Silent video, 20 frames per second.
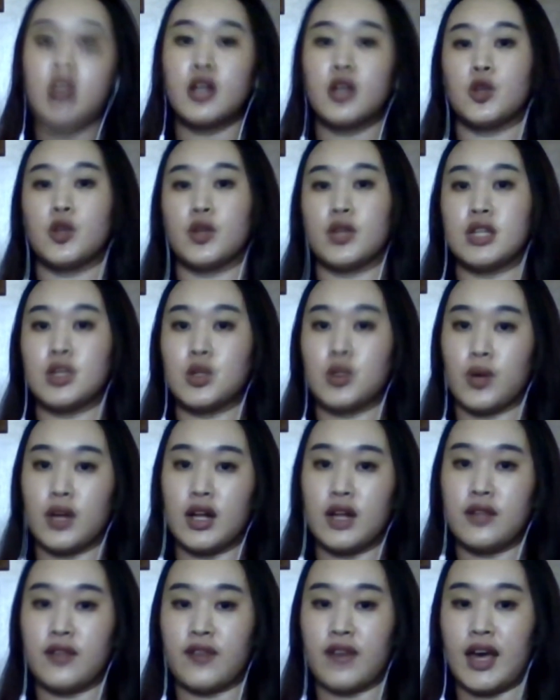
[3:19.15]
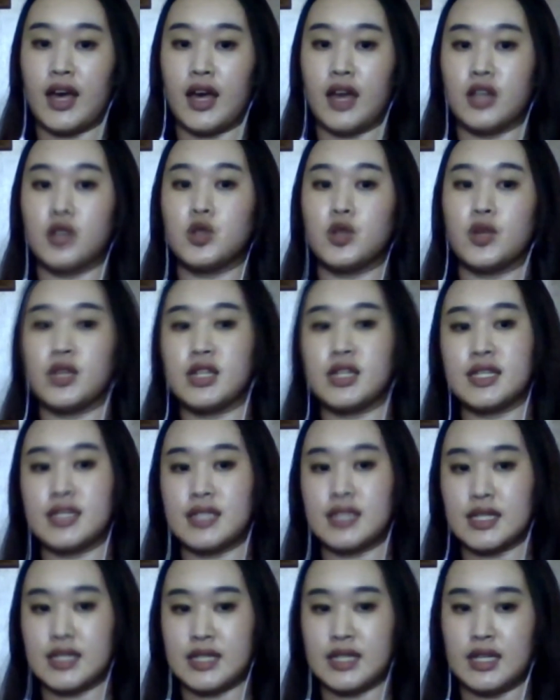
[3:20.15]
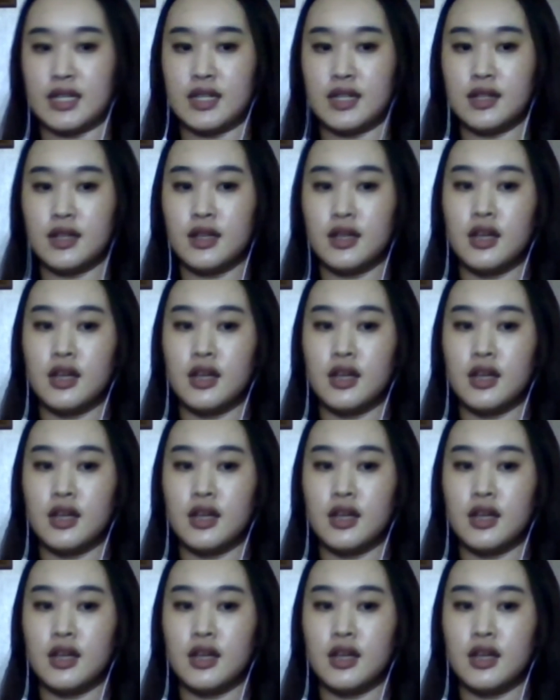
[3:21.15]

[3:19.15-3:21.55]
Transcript: twenty twelve, and twenty sixteen.